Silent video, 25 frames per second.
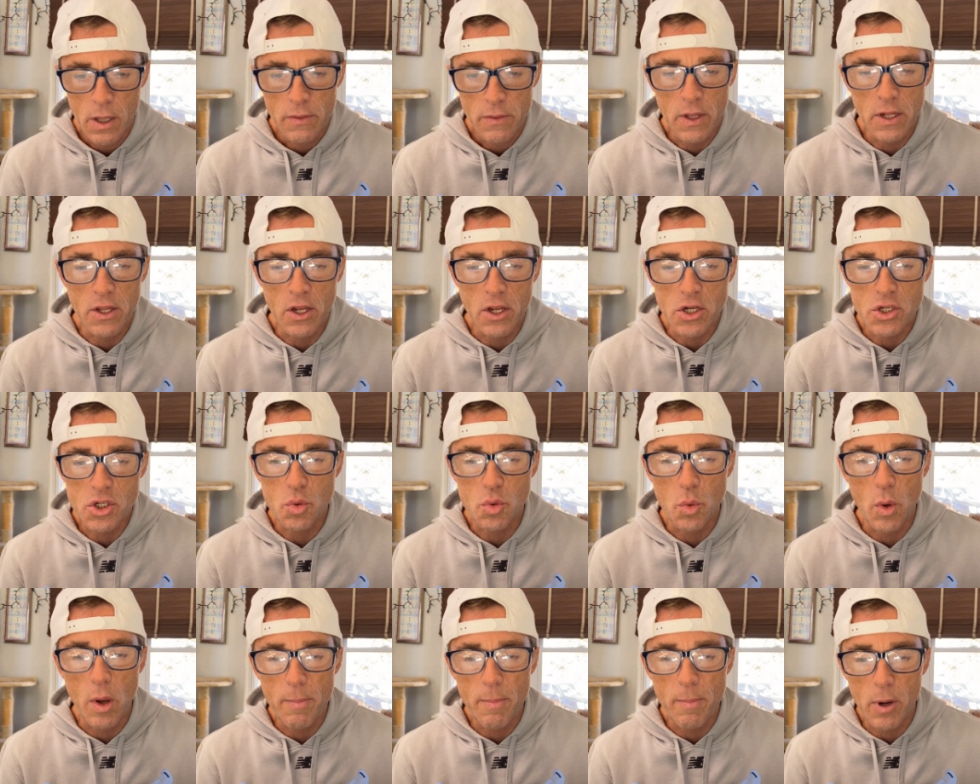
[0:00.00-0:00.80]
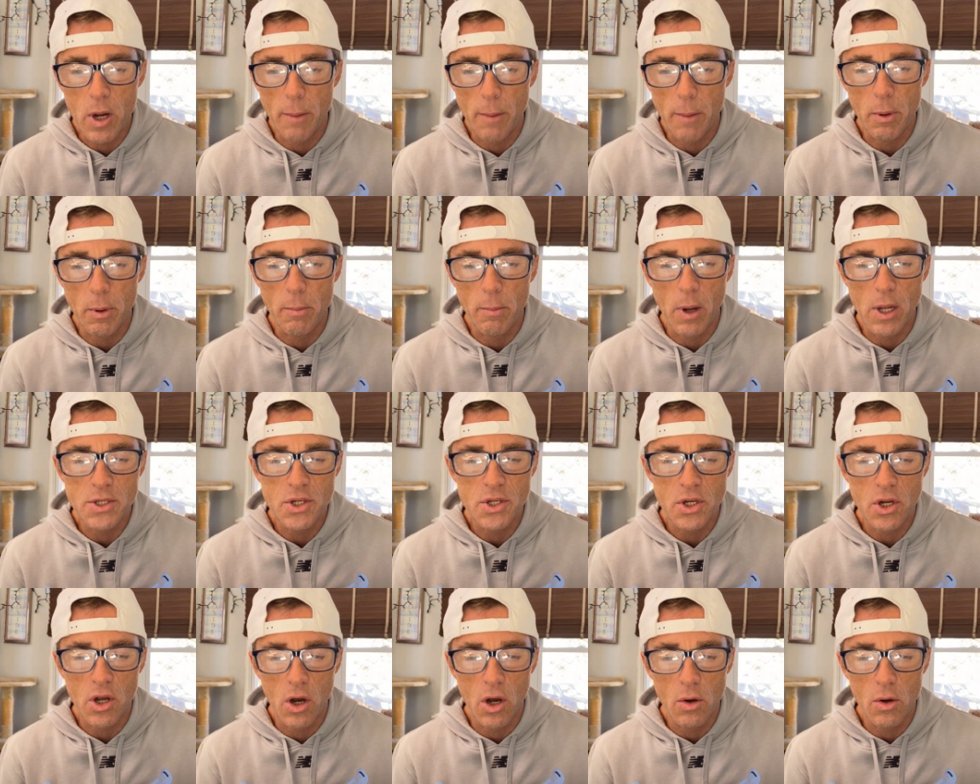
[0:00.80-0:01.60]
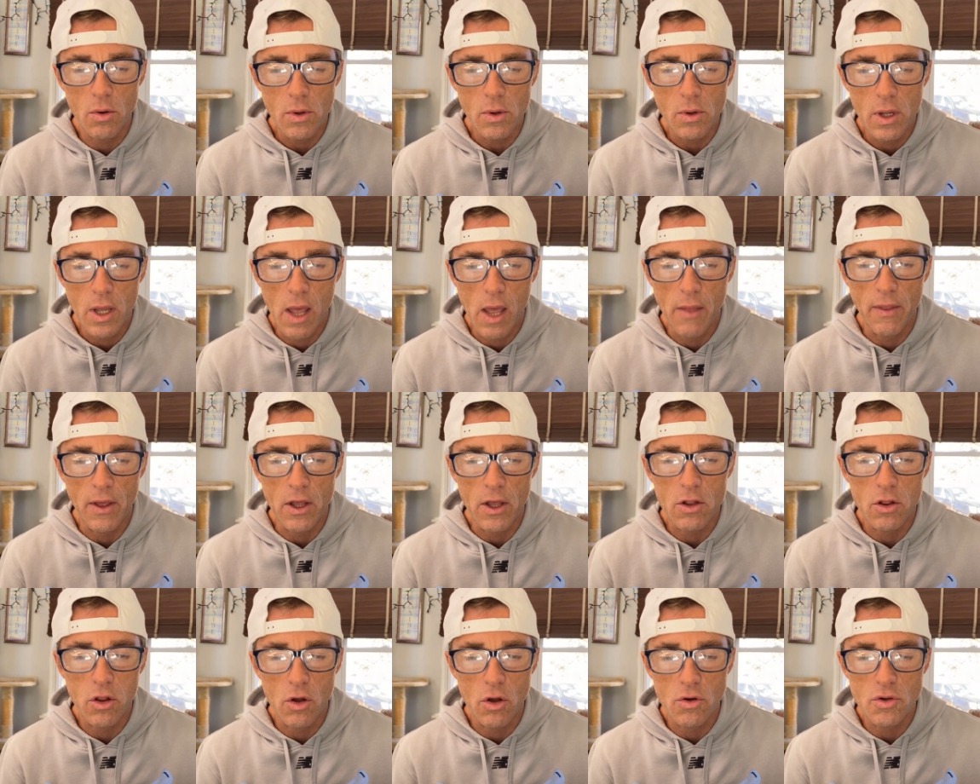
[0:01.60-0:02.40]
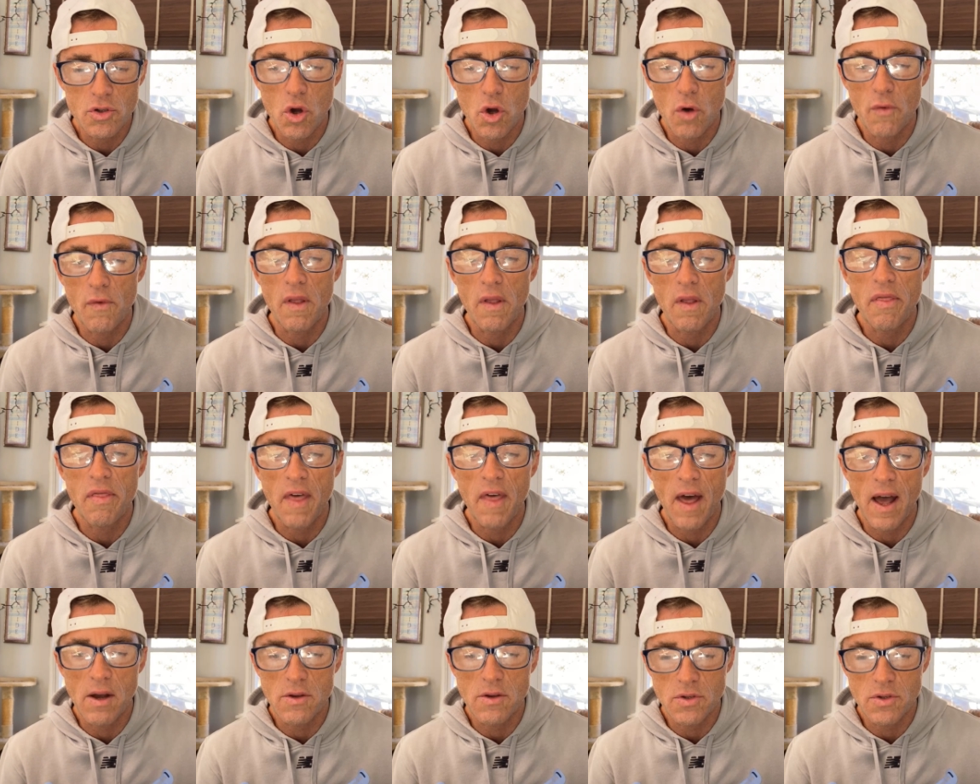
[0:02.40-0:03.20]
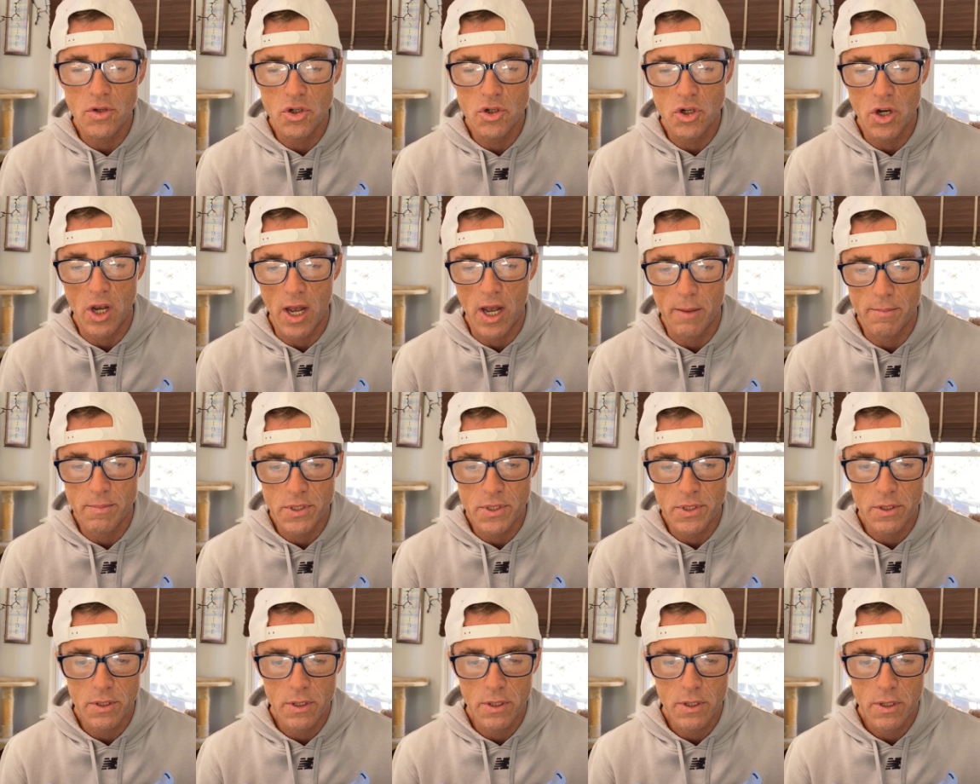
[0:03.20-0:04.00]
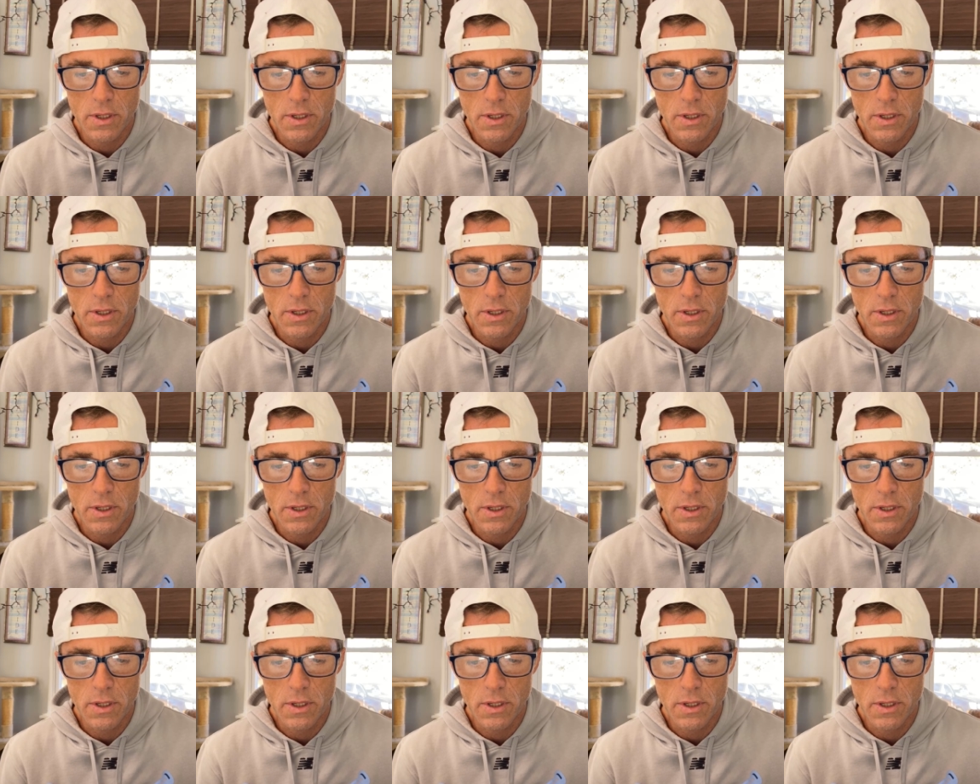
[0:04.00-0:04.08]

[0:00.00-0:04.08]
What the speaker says: They did a sweep a couple of months ago, and they closed over 1,000 shops.